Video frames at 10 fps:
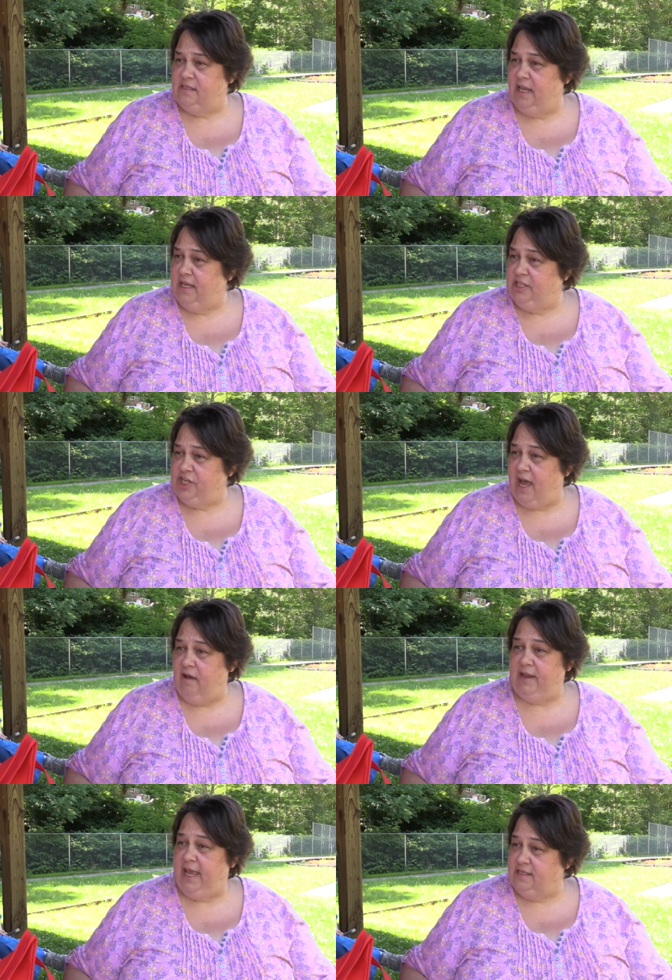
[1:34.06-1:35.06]
any
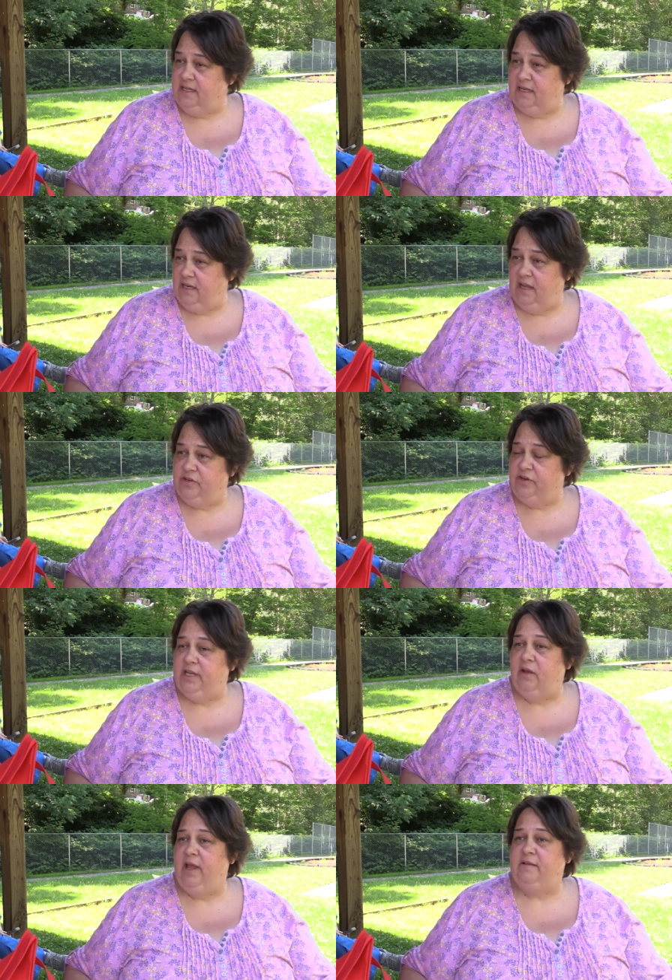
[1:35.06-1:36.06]
child 18 and under.
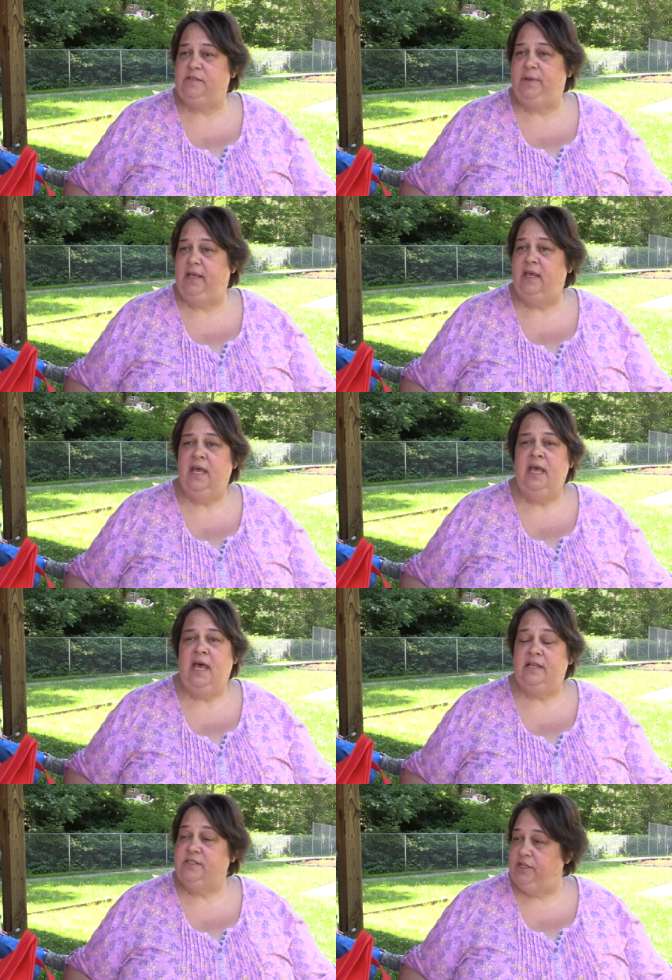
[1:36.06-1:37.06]
It don't have to be
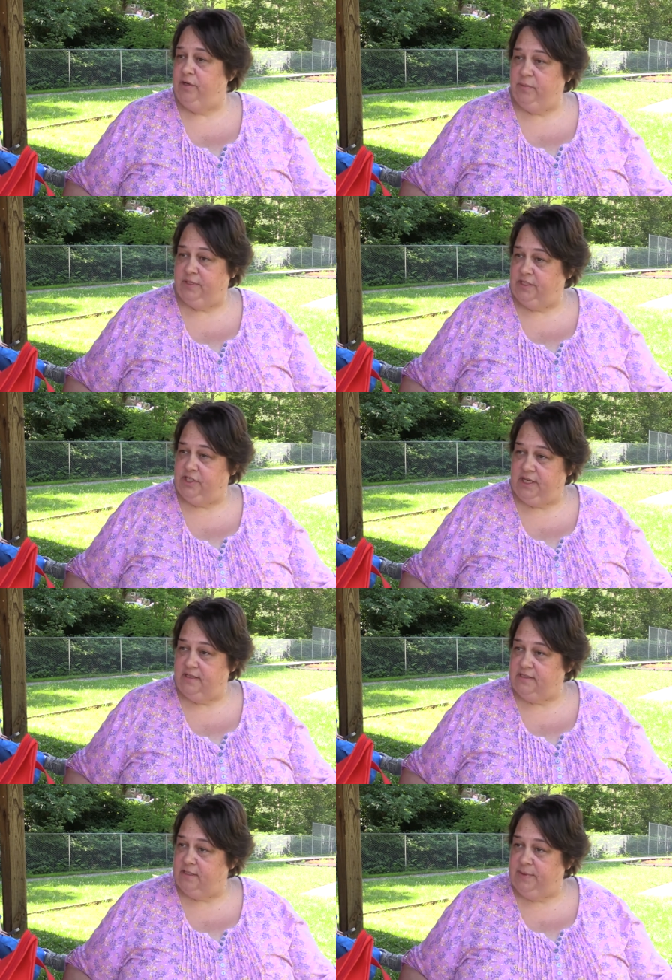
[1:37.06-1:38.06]
a student with the
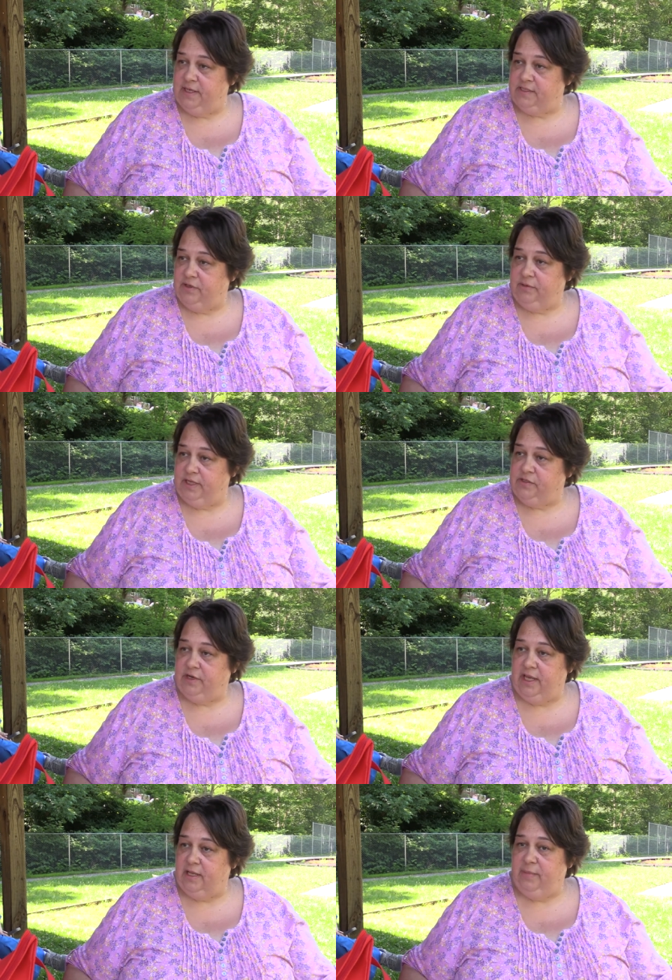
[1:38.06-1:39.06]
Jenkins Independent School
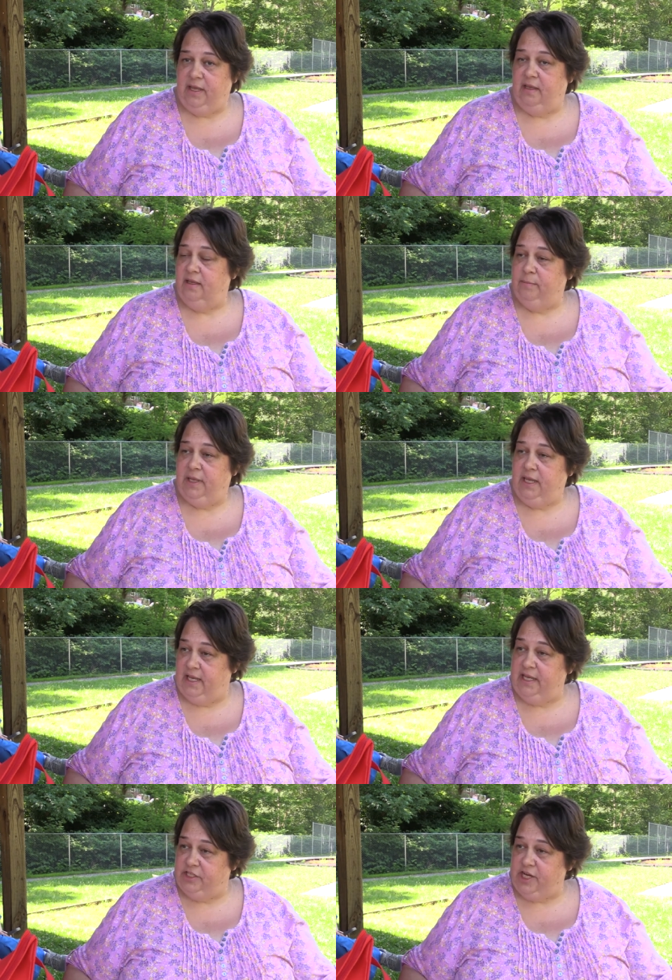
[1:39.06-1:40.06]
District. It can be
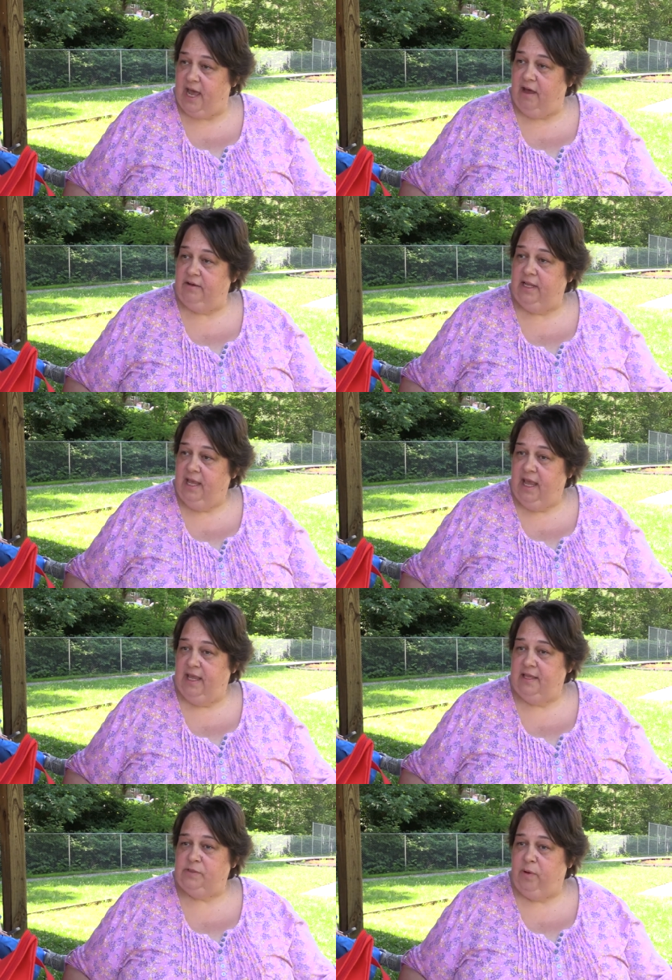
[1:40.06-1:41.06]
any child,
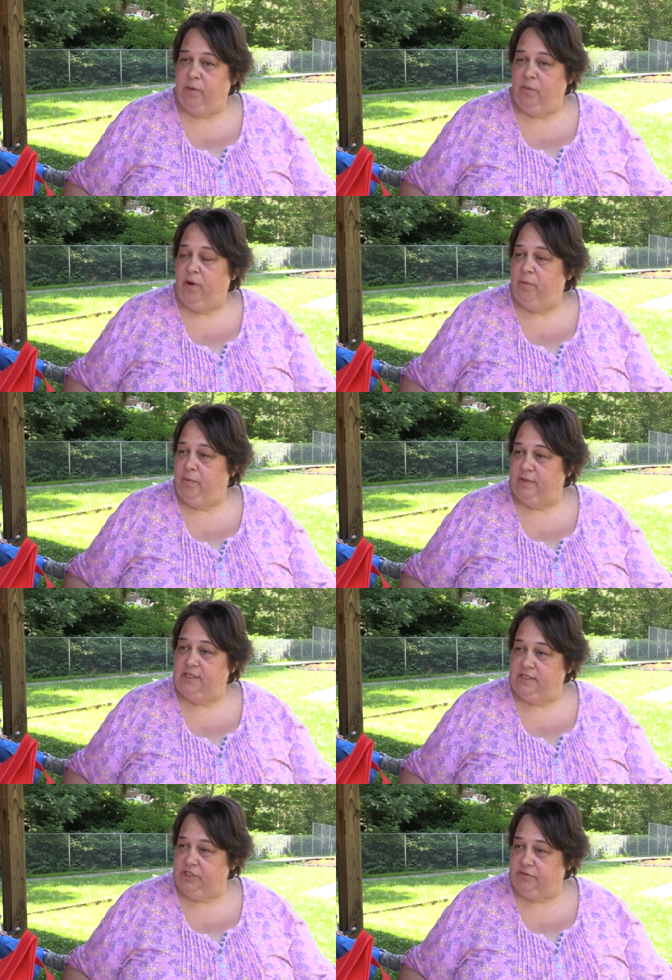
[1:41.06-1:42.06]
and that's what we want. We want
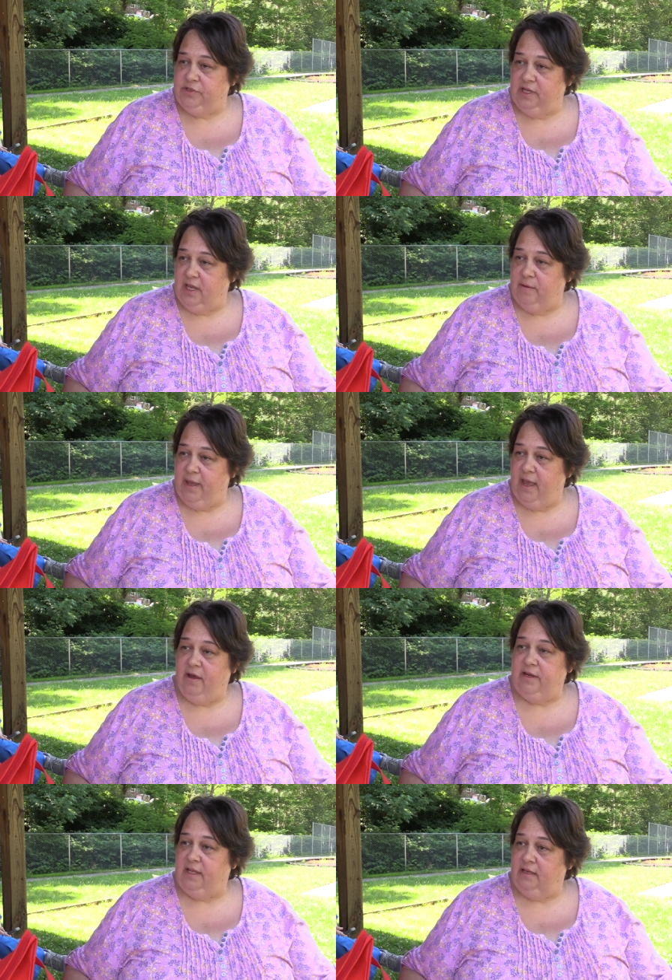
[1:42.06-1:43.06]
the children to come
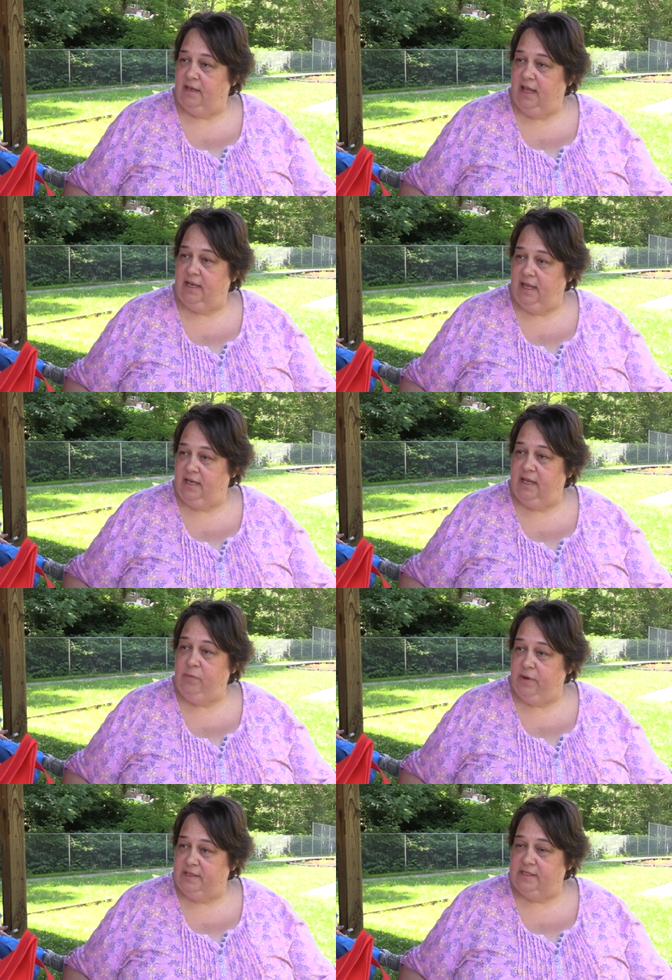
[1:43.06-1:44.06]
out and
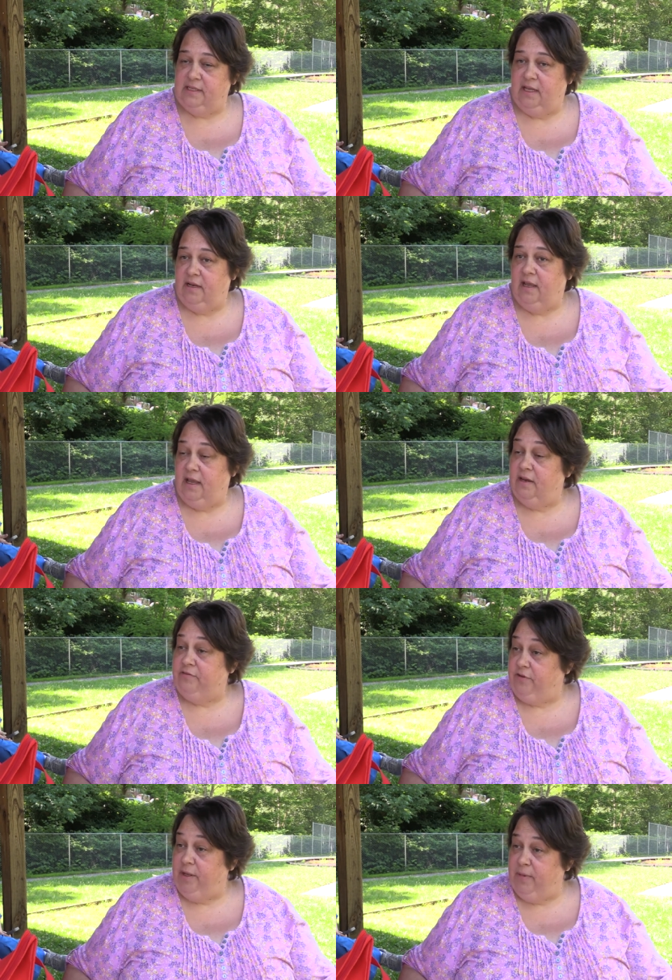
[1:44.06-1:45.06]
eat with us and get a
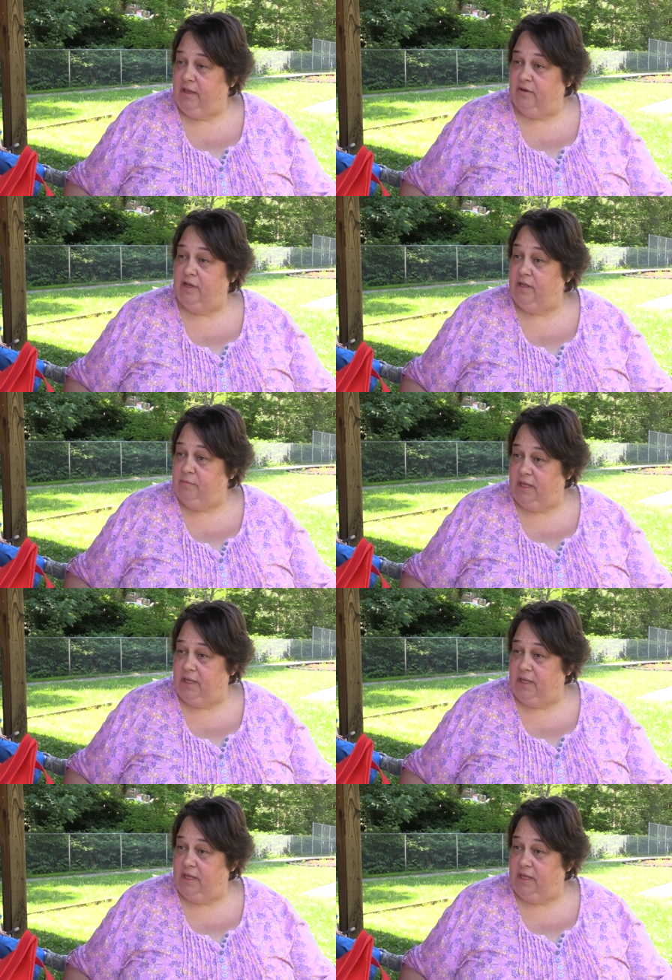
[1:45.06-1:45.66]
free meal, a good